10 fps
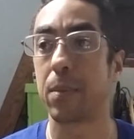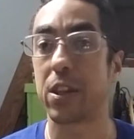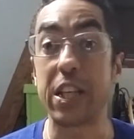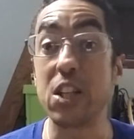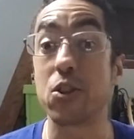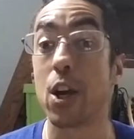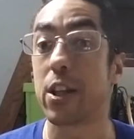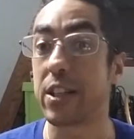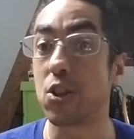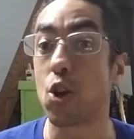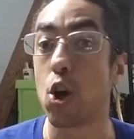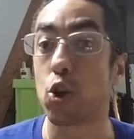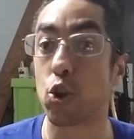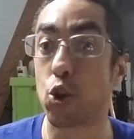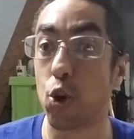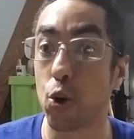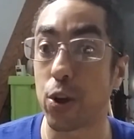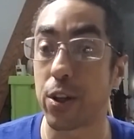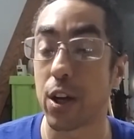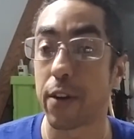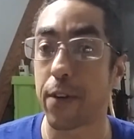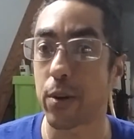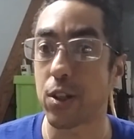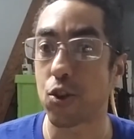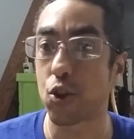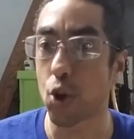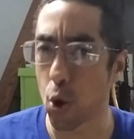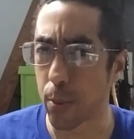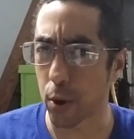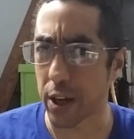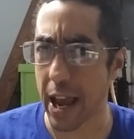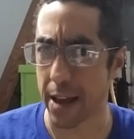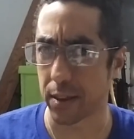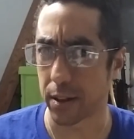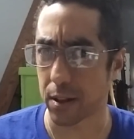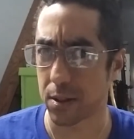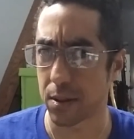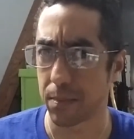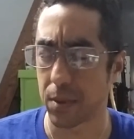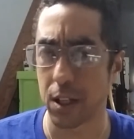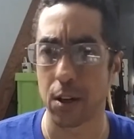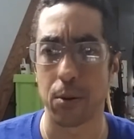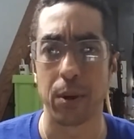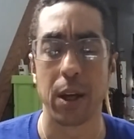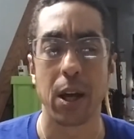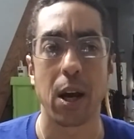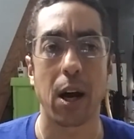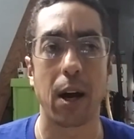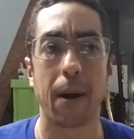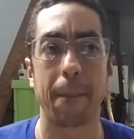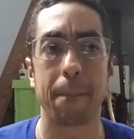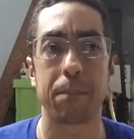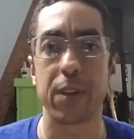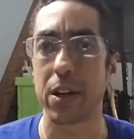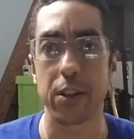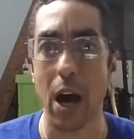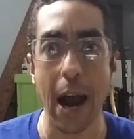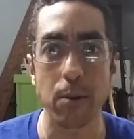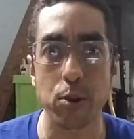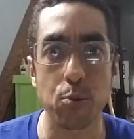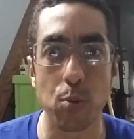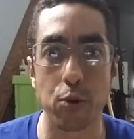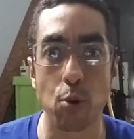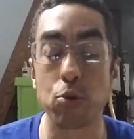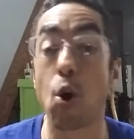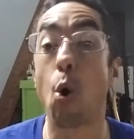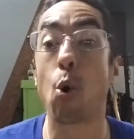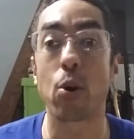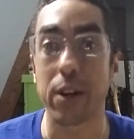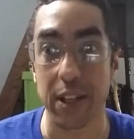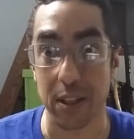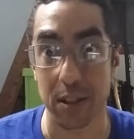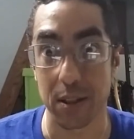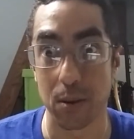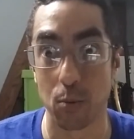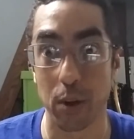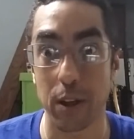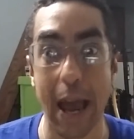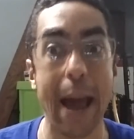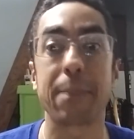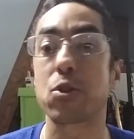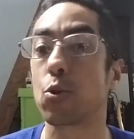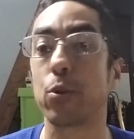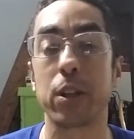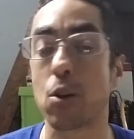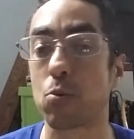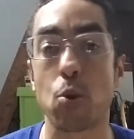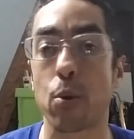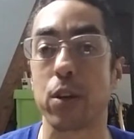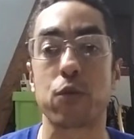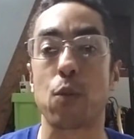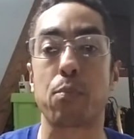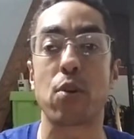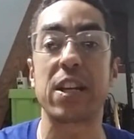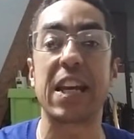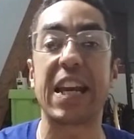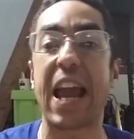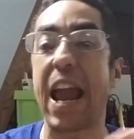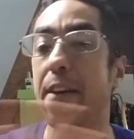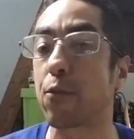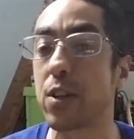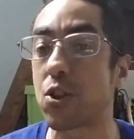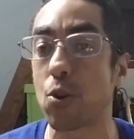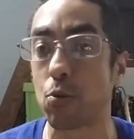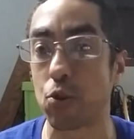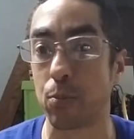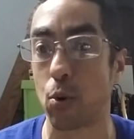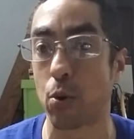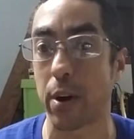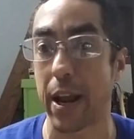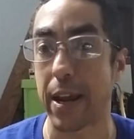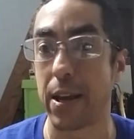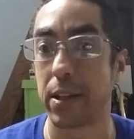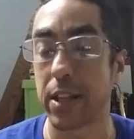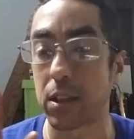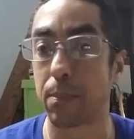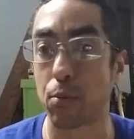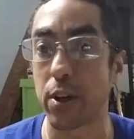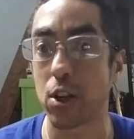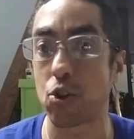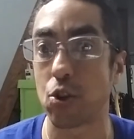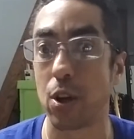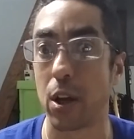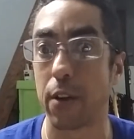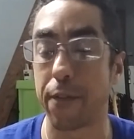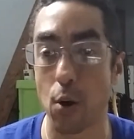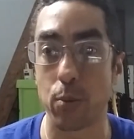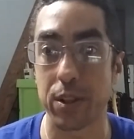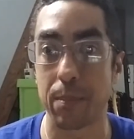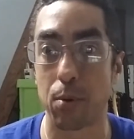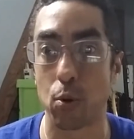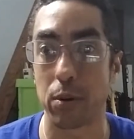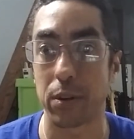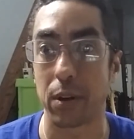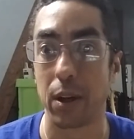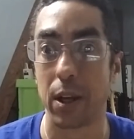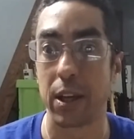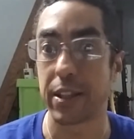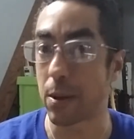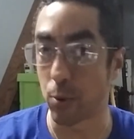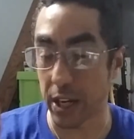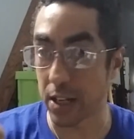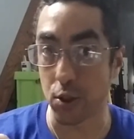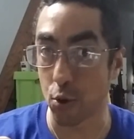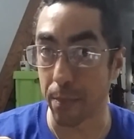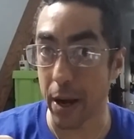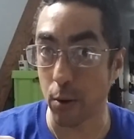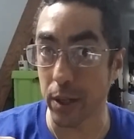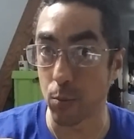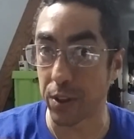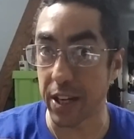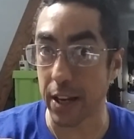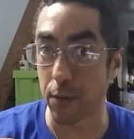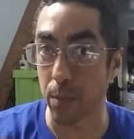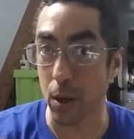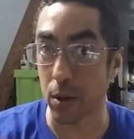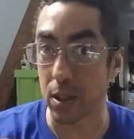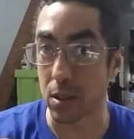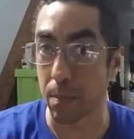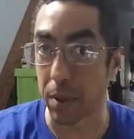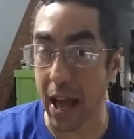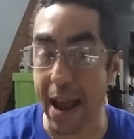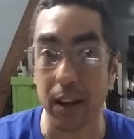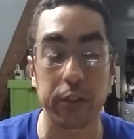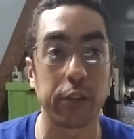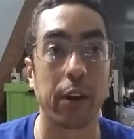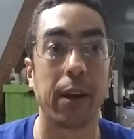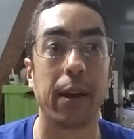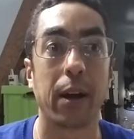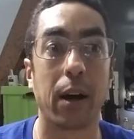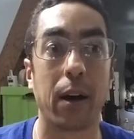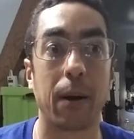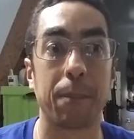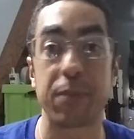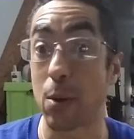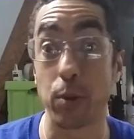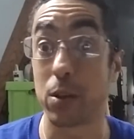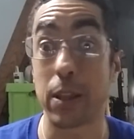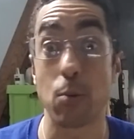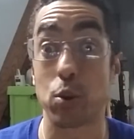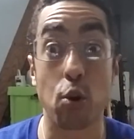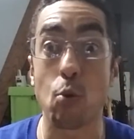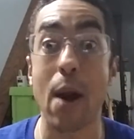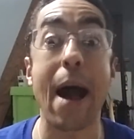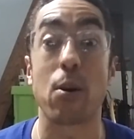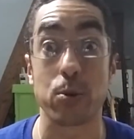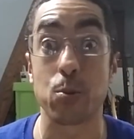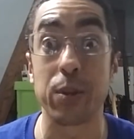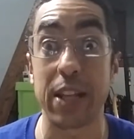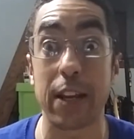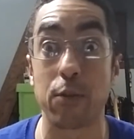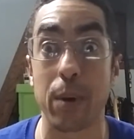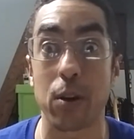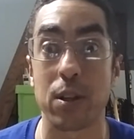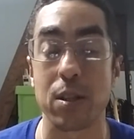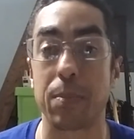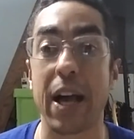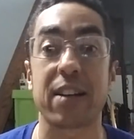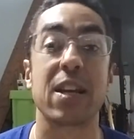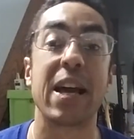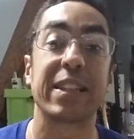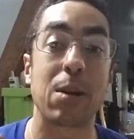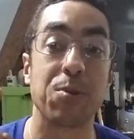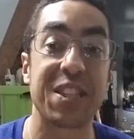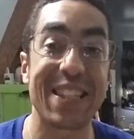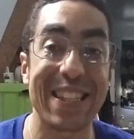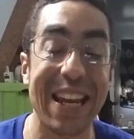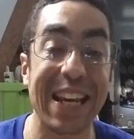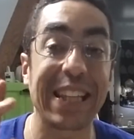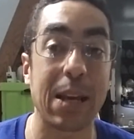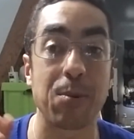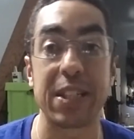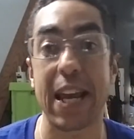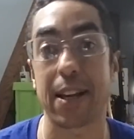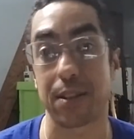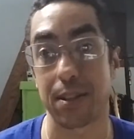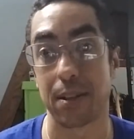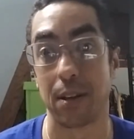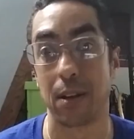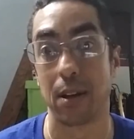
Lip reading: These good, very sober Catholics. The Irish were notorious, were absolutely notorious for breaking every social mores that the British felt was important. They would intermarry with Native Americans and blacks. They would carouse with Native Americans and blacks. They would sing and they would dance.